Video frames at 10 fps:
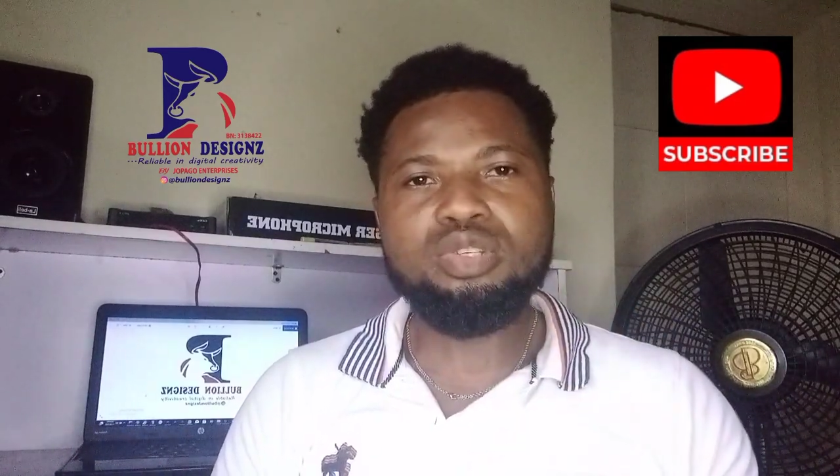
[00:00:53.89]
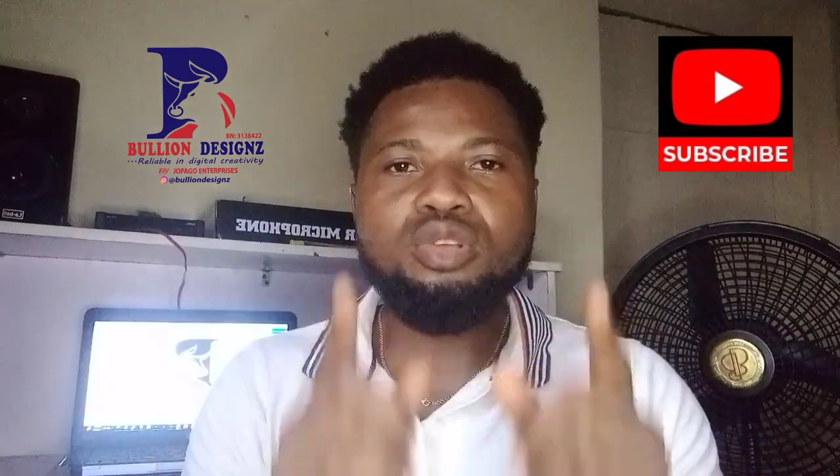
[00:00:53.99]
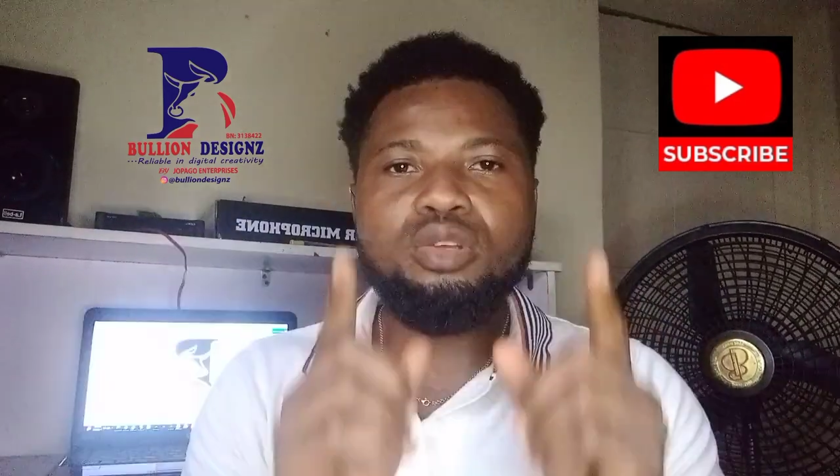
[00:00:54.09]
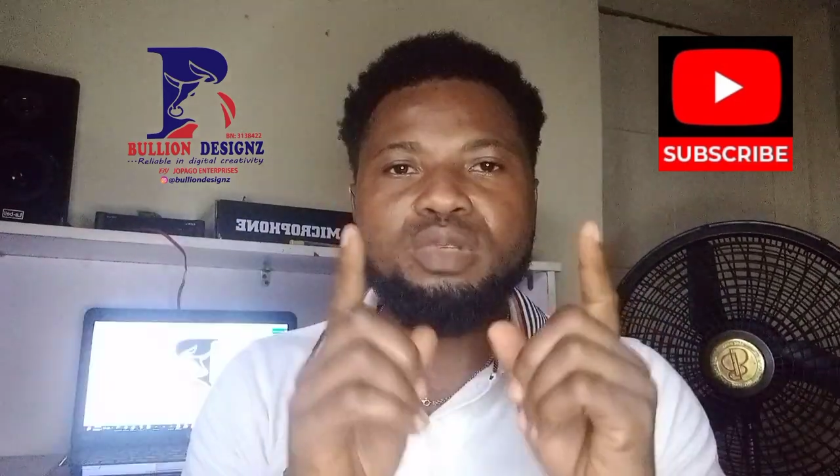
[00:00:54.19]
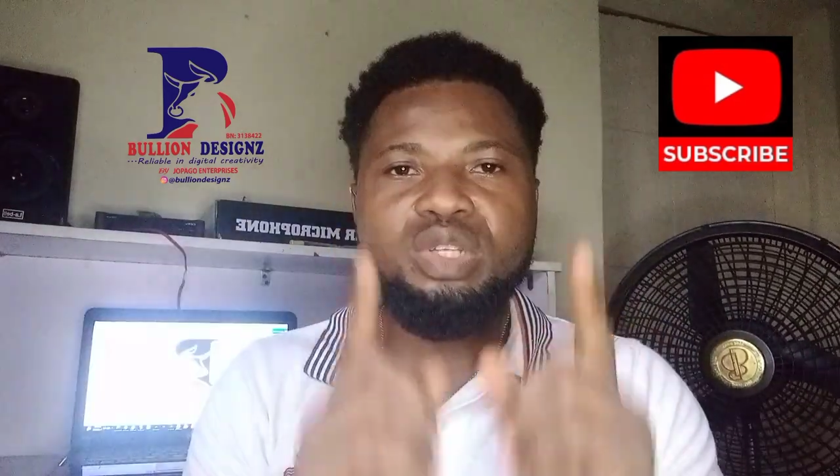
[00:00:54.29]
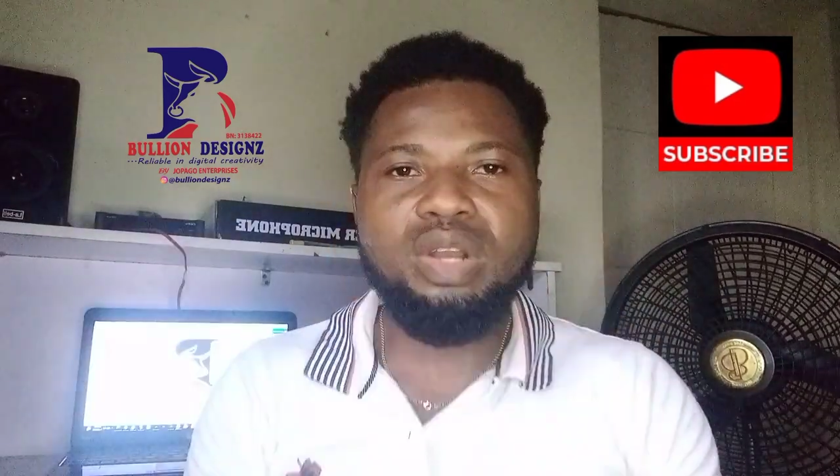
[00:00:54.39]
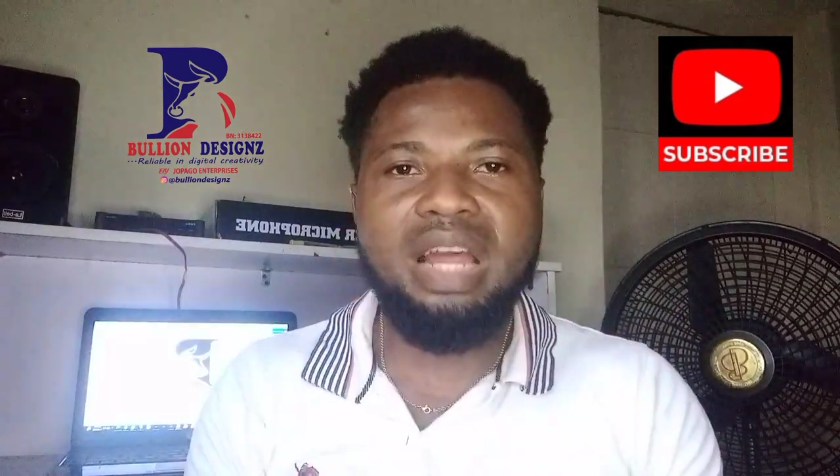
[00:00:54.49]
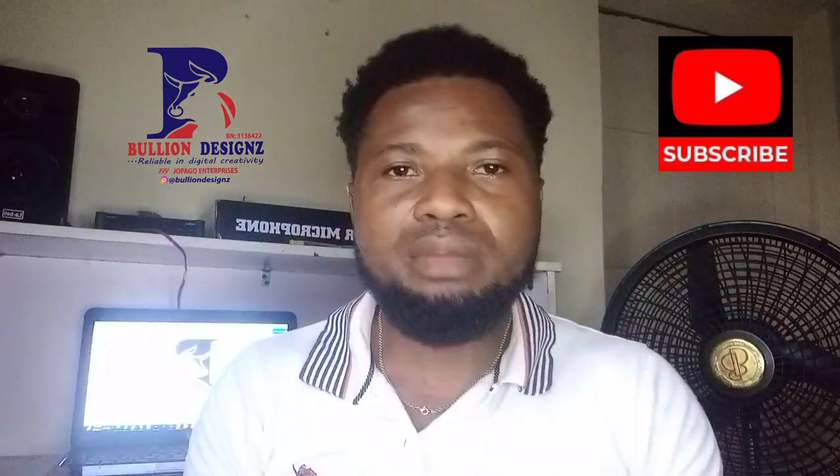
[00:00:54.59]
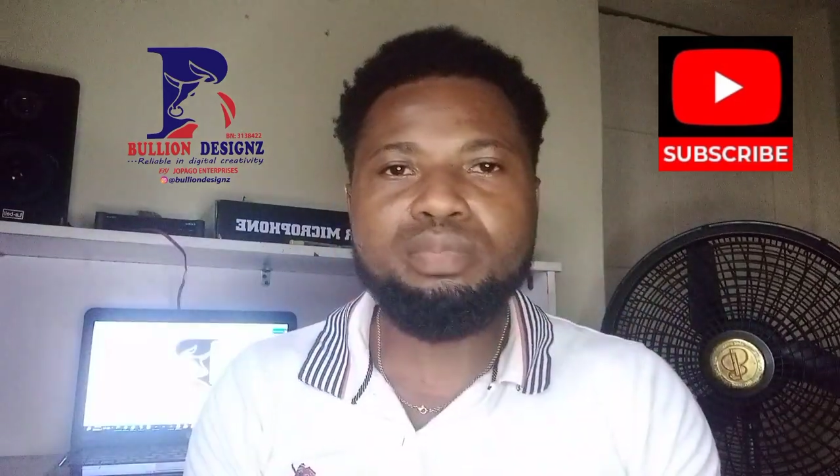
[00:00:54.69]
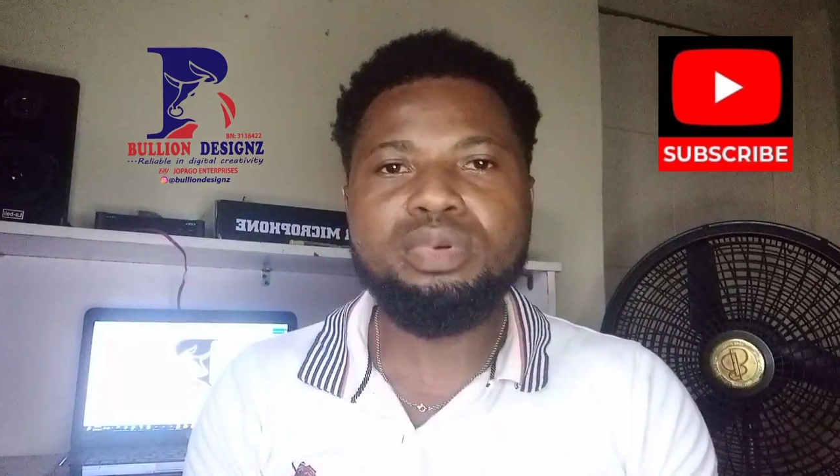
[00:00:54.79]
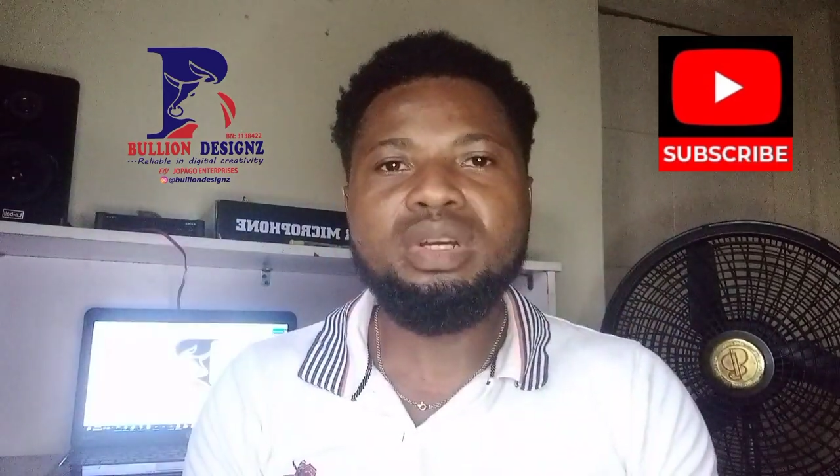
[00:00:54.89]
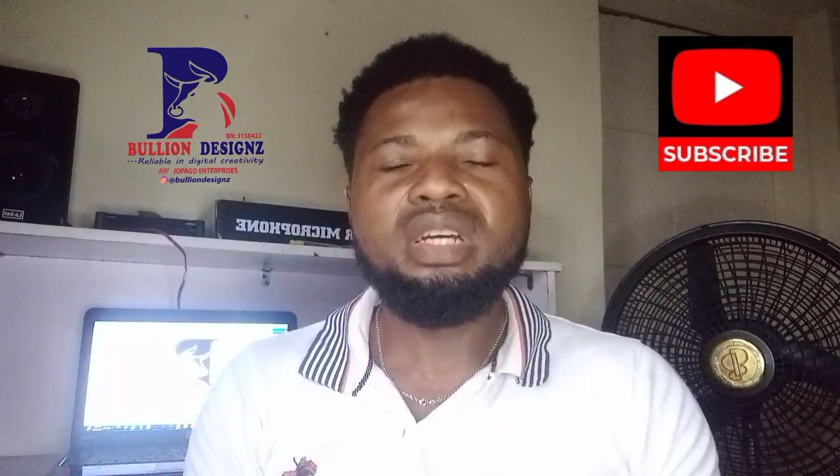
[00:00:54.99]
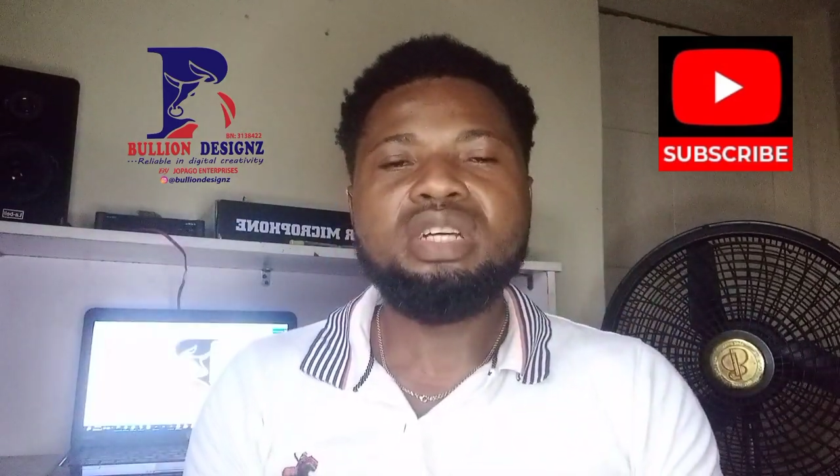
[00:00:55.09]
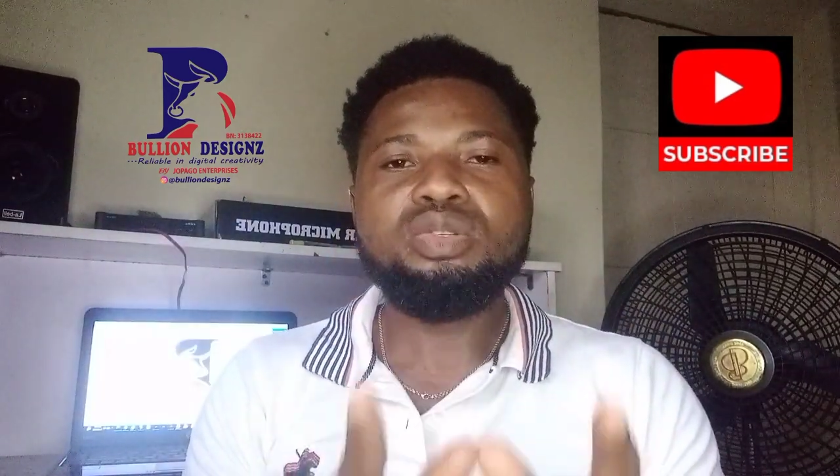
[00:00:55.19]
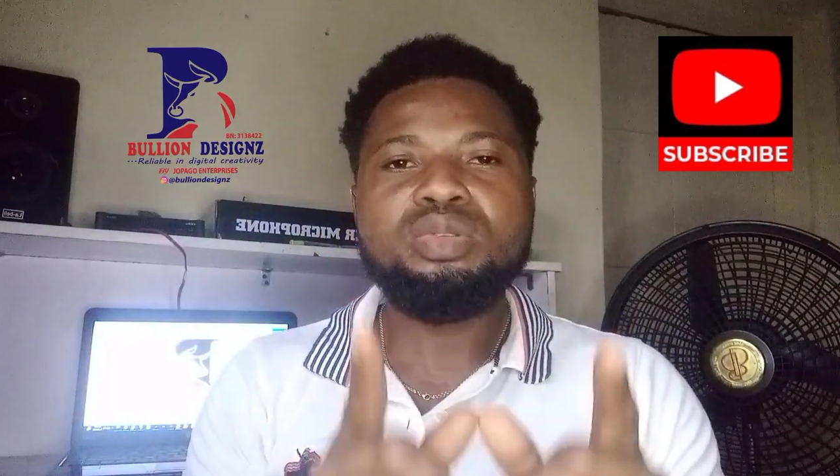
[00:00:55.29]
subscribe
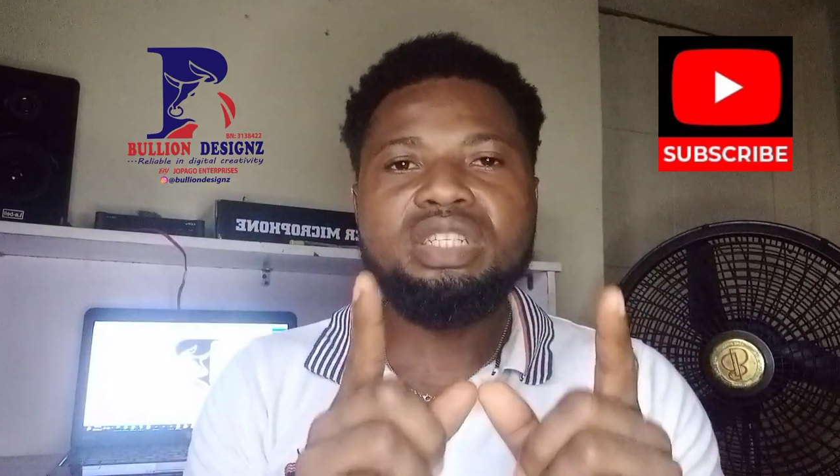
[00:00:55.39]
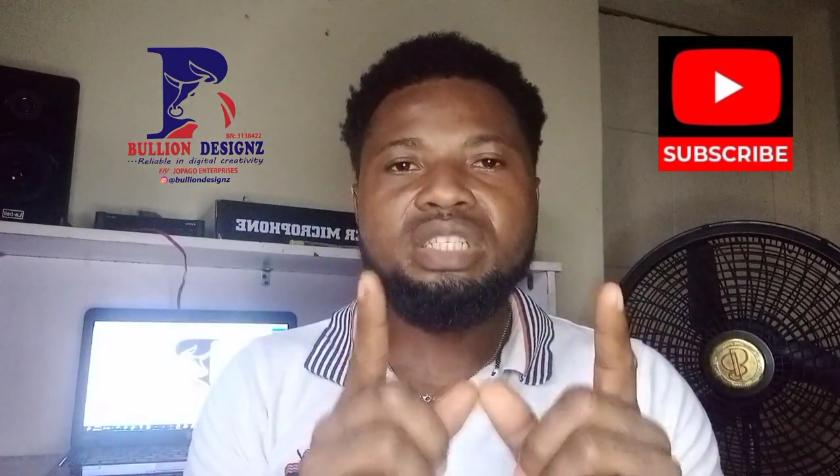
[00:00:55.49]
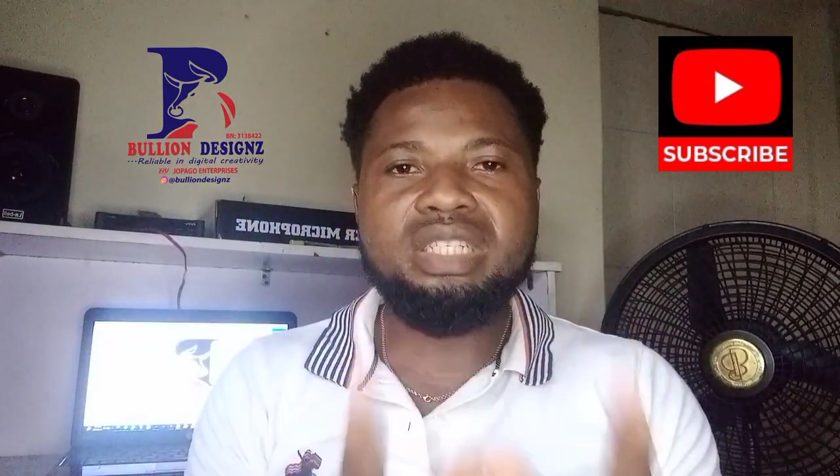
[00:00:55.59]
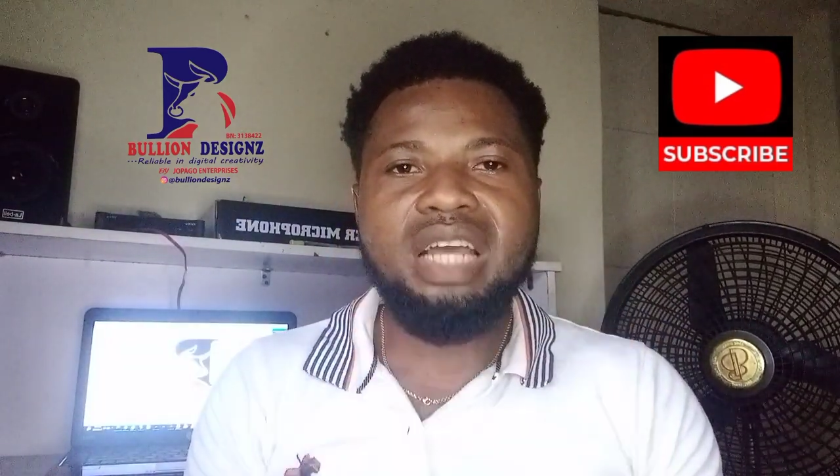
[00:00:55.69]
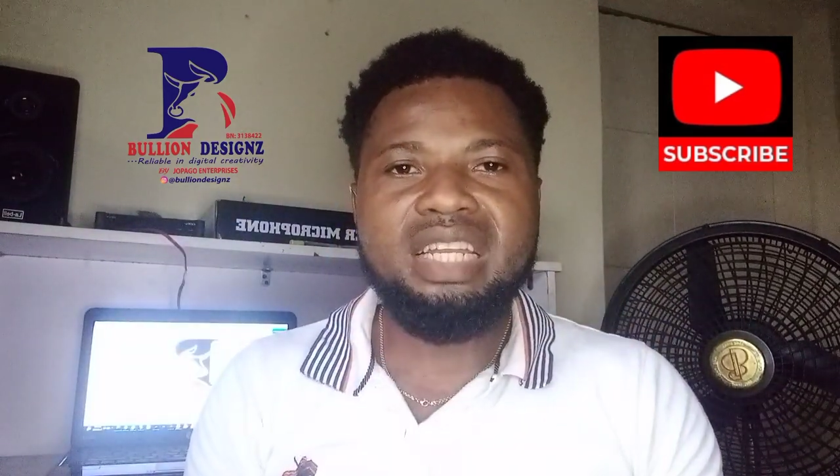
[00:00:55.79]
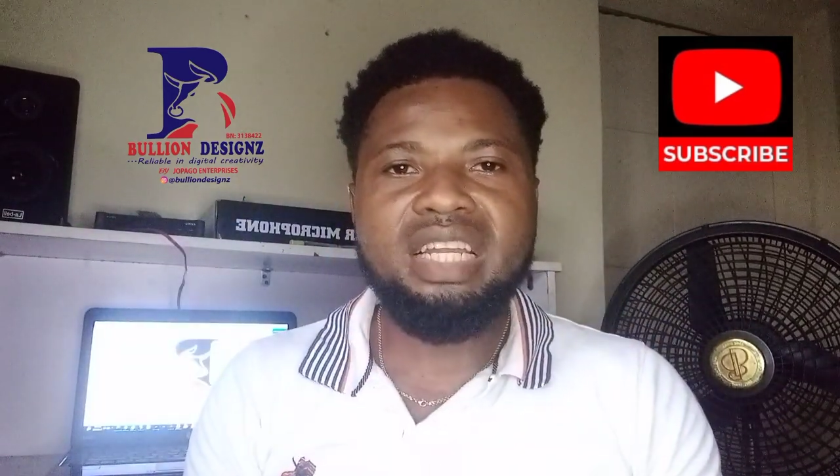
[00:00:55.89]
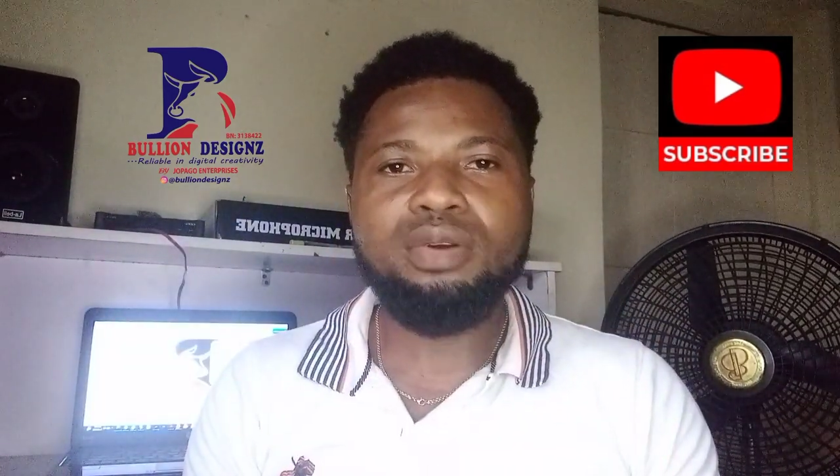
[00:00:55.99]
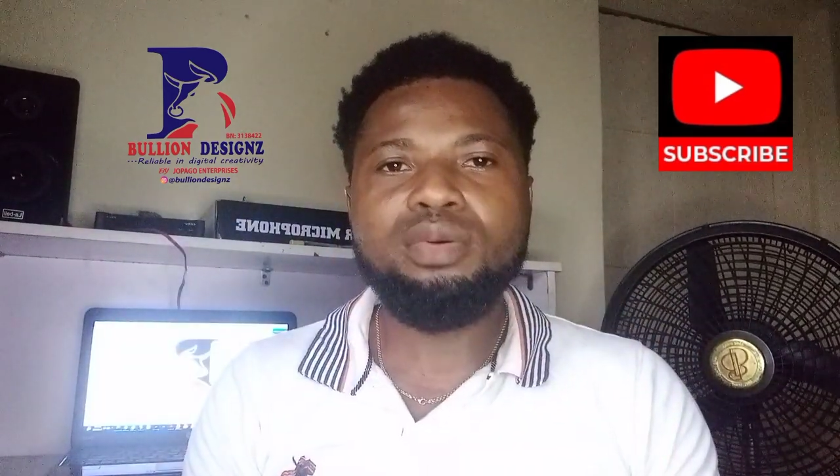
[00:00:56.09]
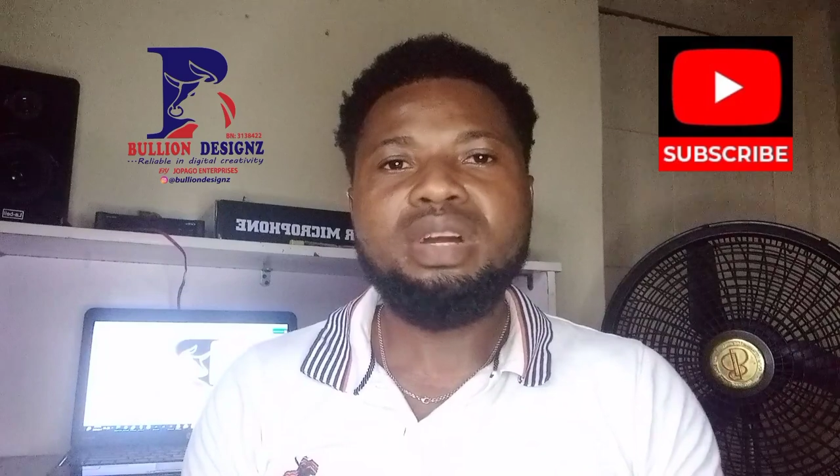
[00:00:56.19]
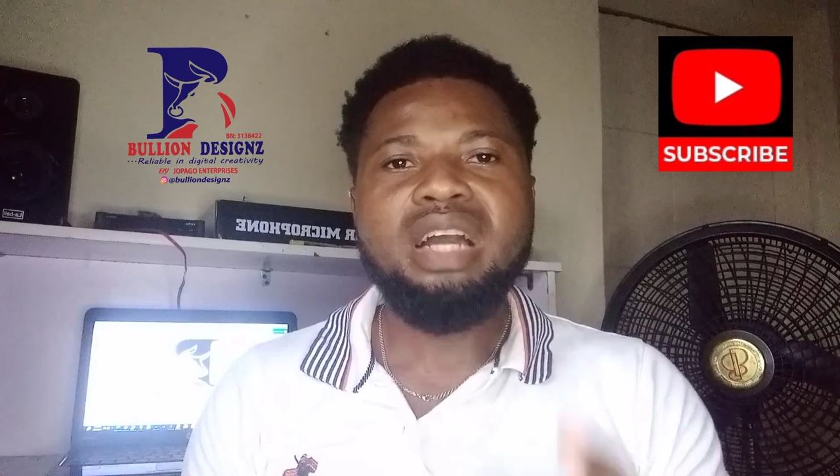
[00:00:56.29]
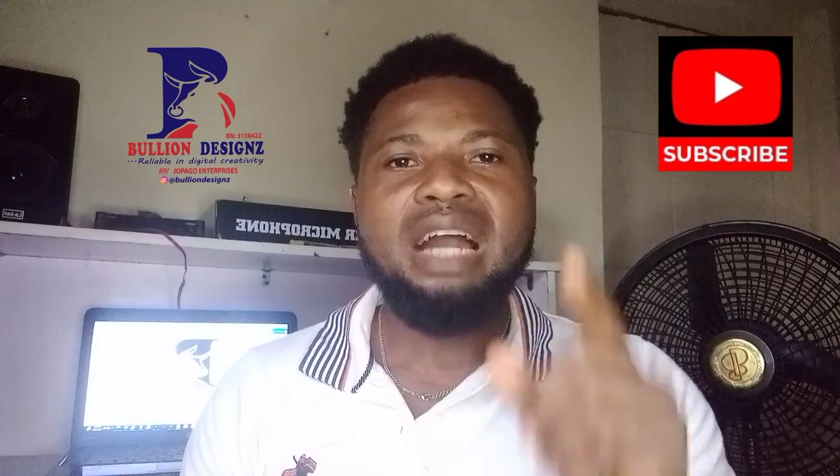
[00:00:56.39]
to this channel,